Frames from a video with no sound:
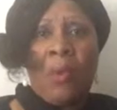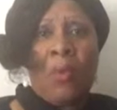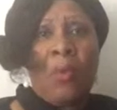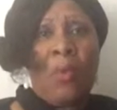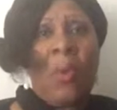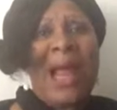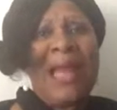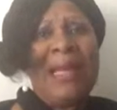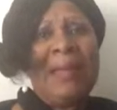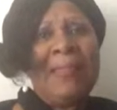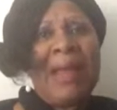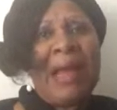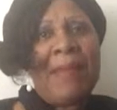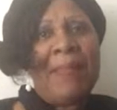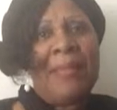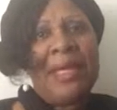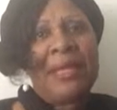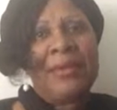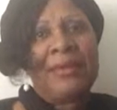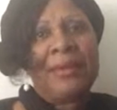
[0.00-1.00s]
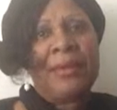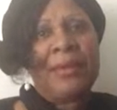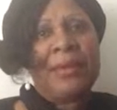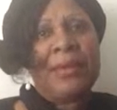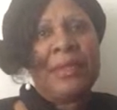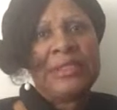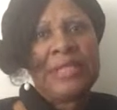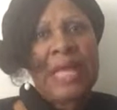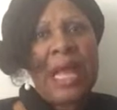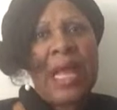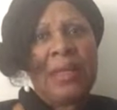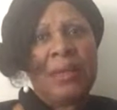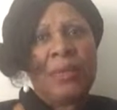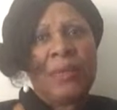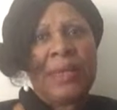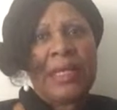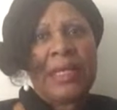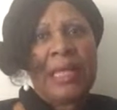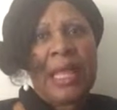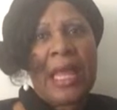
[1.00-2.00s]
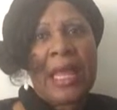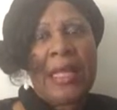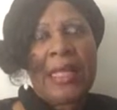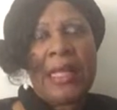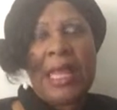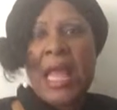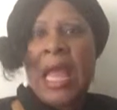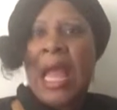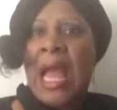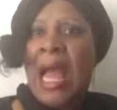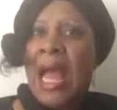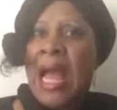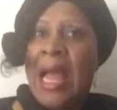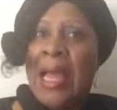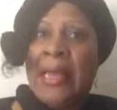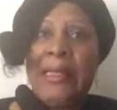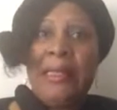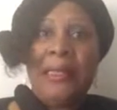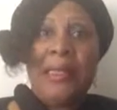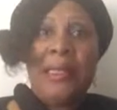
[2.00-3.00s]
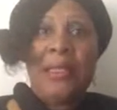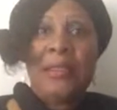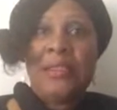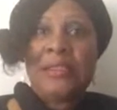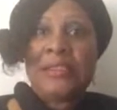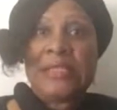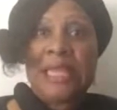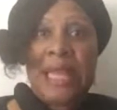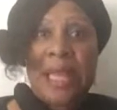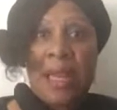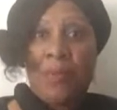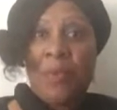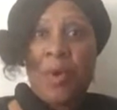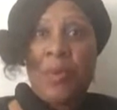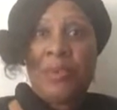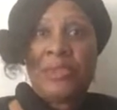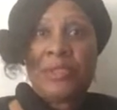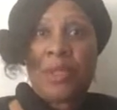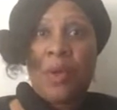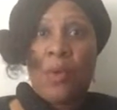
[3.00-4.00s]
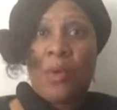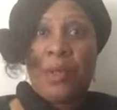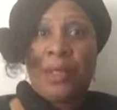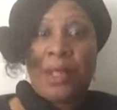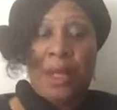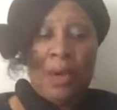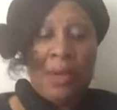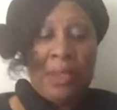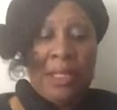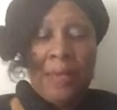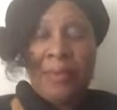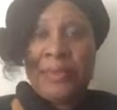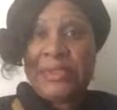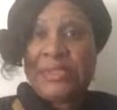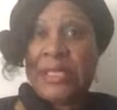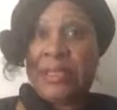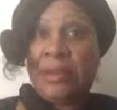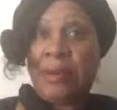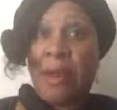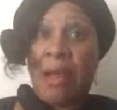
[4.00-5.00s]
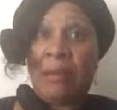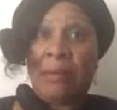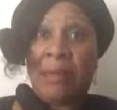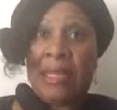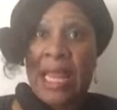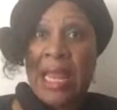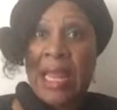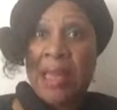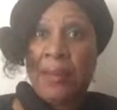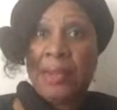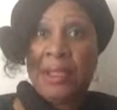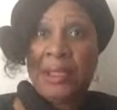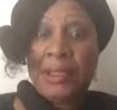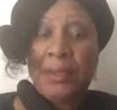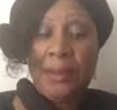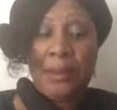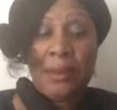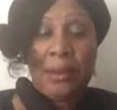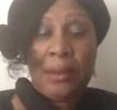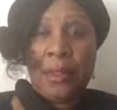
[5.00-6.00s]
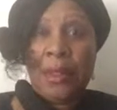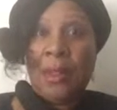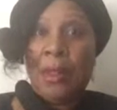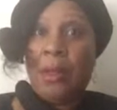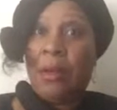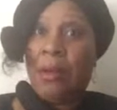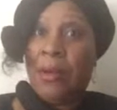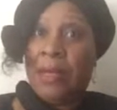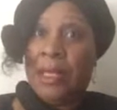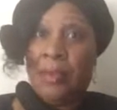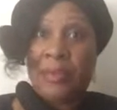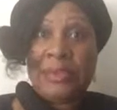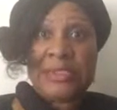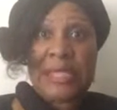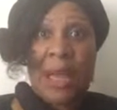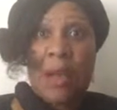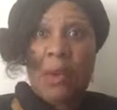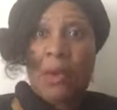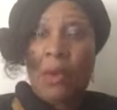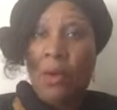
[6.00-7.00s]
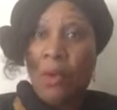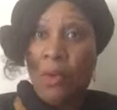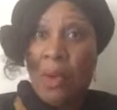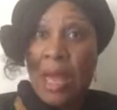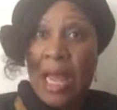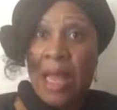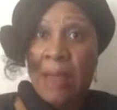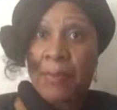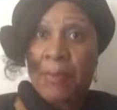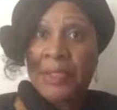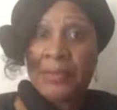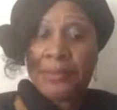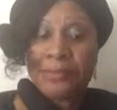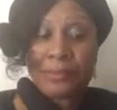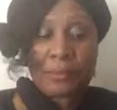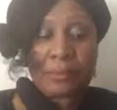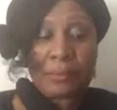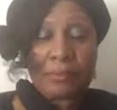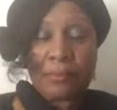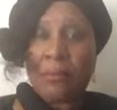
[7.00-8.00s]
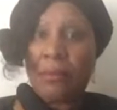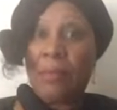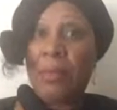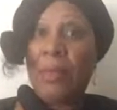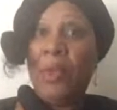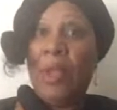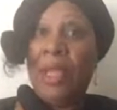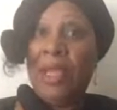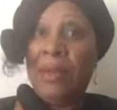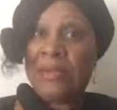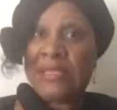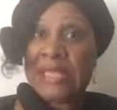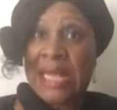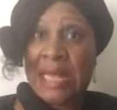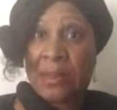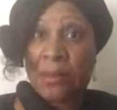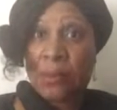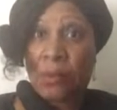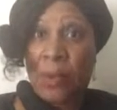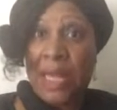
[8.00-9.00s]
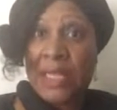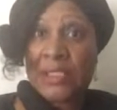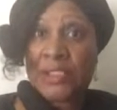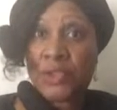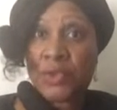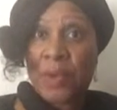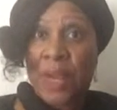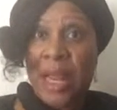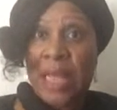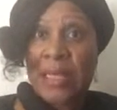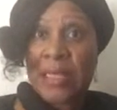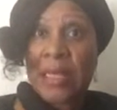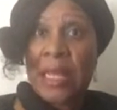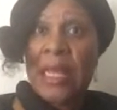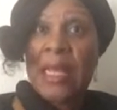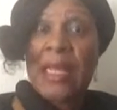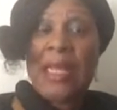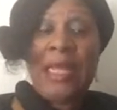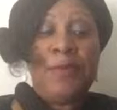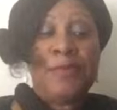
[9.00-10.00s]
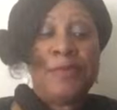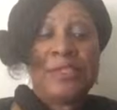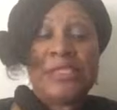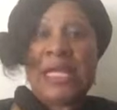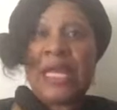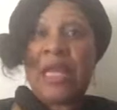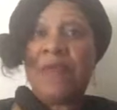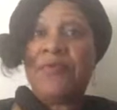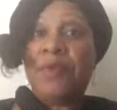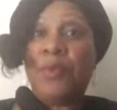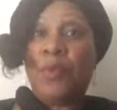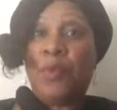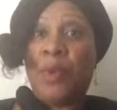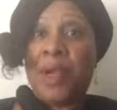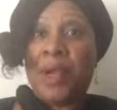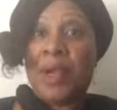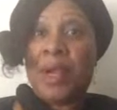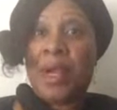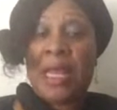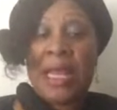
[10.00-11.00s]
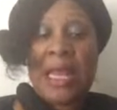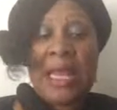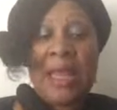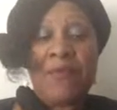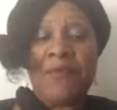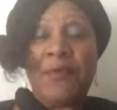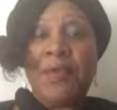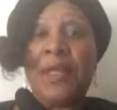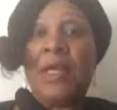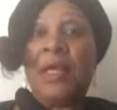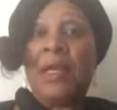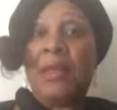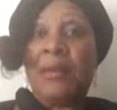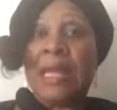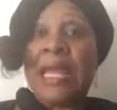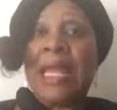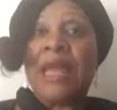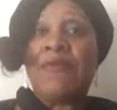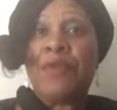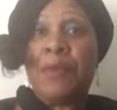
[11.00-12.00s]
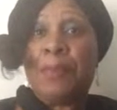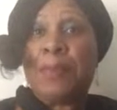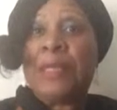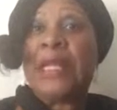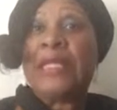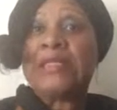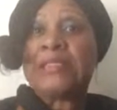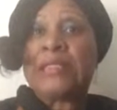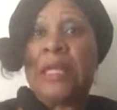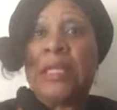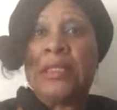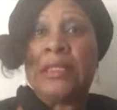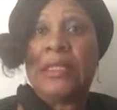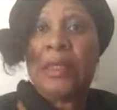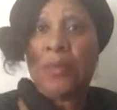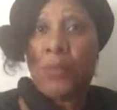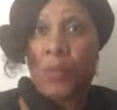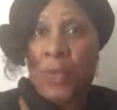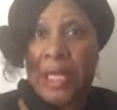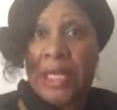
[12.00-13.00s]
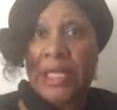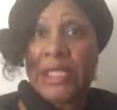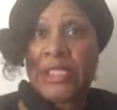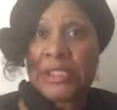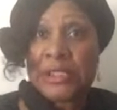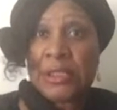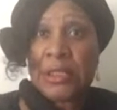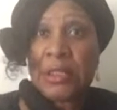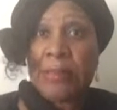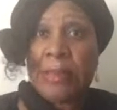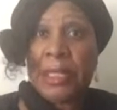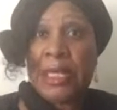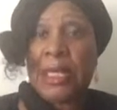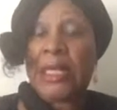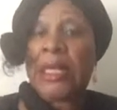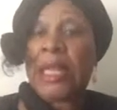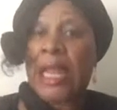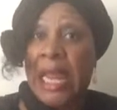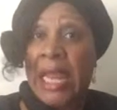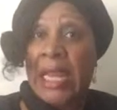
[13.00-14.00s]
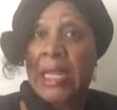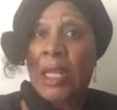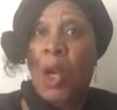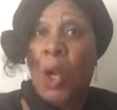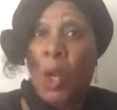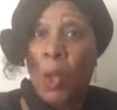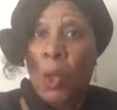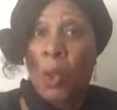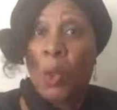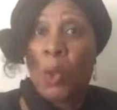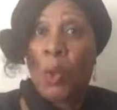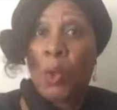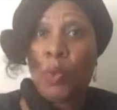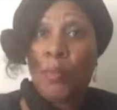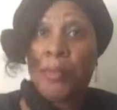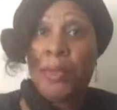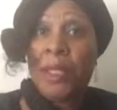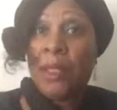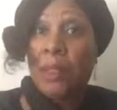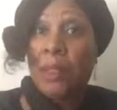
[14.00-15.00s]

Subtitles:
Why did my mother tolerate that? I didn't understand what was going on. He was either out gambling or he was out hole hopping. He was at the racetrack. He was everywhere, every place other than where he should have been, at home